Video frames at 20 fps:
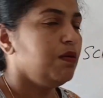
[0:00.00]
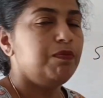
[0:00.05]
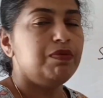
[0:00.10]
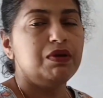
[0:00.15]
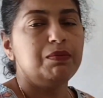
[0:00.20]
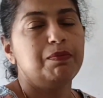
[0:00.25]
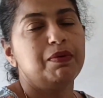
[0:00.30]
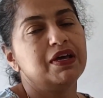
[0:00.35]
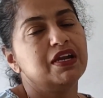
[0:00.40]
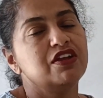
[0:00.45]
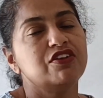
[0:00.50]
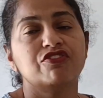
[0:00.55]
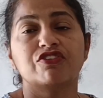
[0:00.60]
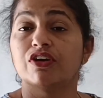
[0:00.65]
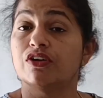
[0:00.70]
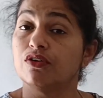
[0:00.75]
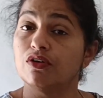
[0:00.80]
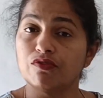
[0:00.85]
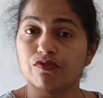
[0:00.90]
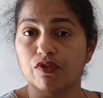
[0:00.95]
Prepare a
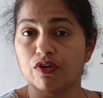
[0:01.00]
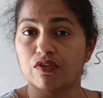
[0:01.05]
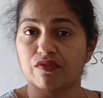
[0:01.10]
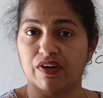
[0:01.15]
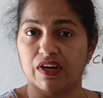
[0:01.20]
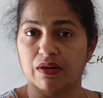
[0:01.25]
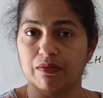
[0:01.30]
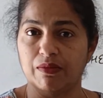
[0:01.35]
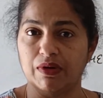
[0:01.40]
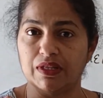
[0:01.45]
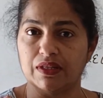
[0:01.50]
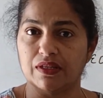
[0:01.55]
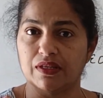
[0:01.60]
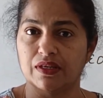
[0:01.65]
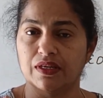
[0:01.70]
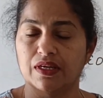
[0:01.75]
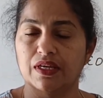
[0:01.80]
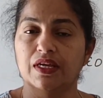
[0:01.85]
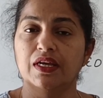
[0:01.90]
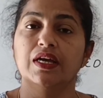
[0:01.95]
schedule for 1 month.
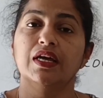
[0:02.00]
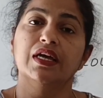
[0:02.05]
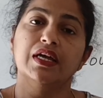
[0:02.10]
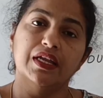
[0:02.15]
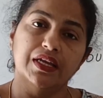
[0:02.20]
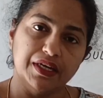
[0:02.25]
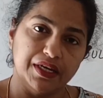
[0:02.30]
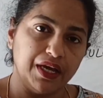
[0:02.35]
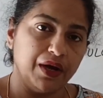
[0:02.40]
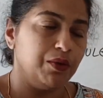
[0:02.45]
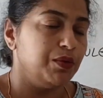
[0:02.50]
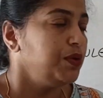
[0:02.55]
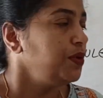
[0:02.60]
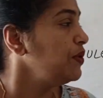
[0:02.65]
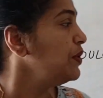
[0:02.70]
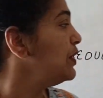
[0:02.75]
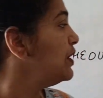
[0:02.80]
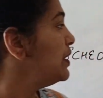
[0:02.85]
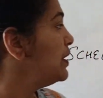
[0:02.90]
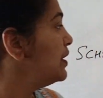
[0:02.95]

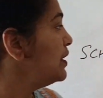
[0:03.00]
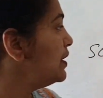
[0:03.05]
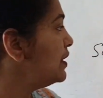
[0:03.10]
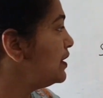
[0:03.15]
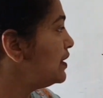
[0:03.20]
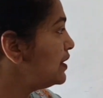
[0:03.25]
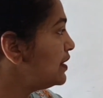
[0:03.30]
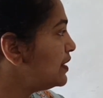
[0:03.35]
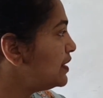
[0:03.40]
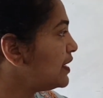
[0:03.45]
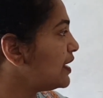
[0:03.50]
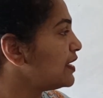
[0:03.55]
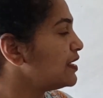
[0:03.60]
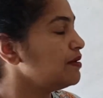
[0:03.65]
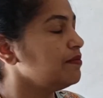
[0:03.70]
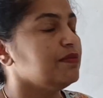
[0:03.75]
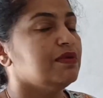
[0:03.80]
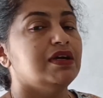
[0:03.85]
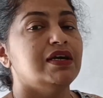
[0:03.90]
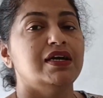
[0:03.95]
Now,
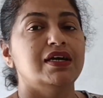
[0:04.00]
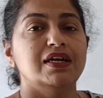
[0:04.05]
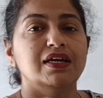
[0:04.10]
time.